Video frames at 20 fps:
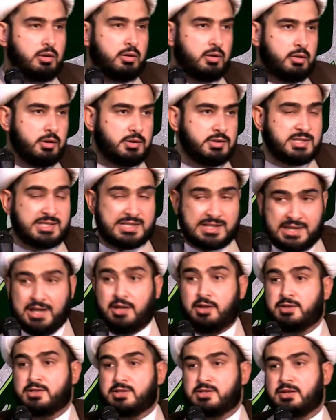
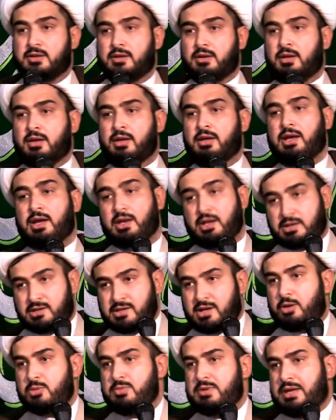skills in the
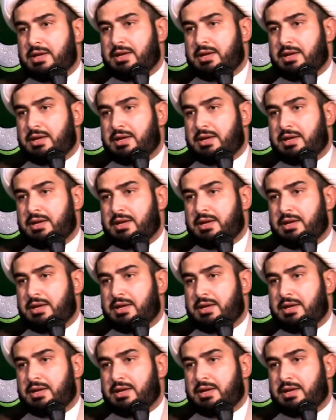tarbiyah.